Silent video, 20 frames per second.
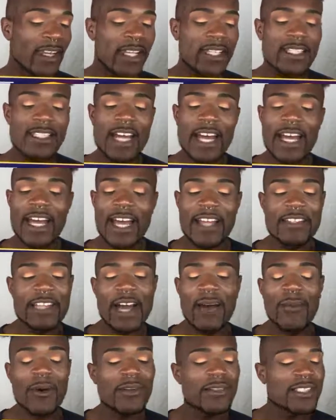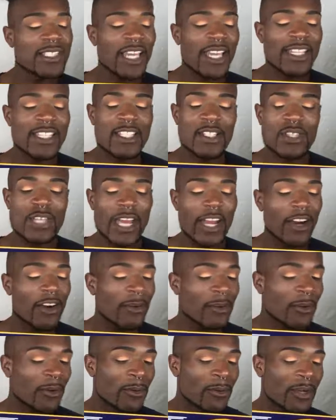It's not, I won't say it's
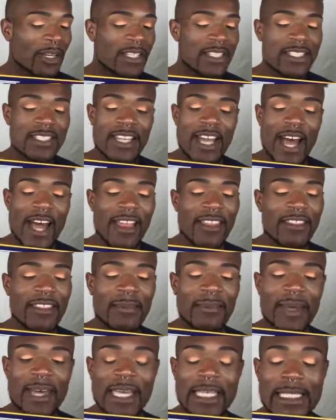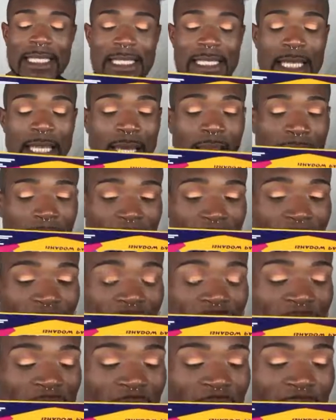terrible, but it's not the best. It
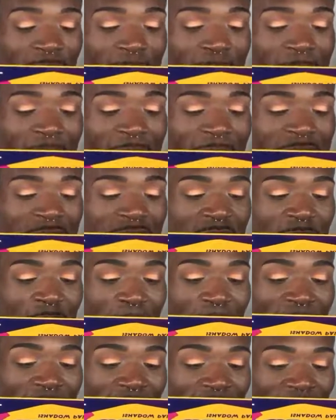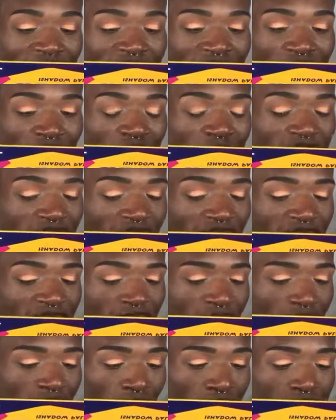is very patchy. Oh my God, now looking at it
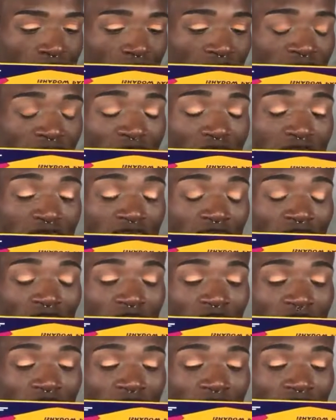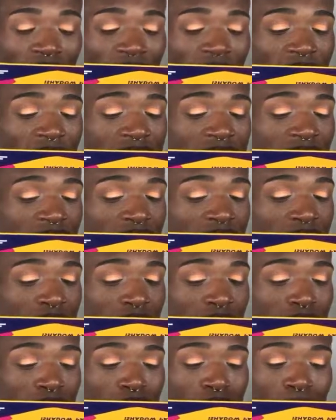closer, it's like
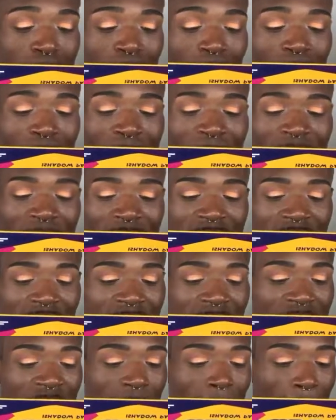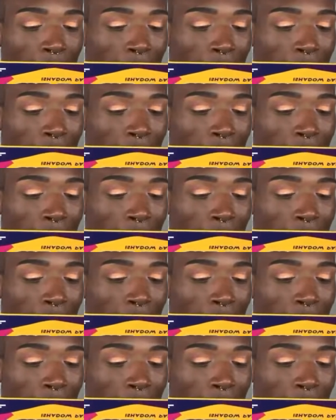super patchy.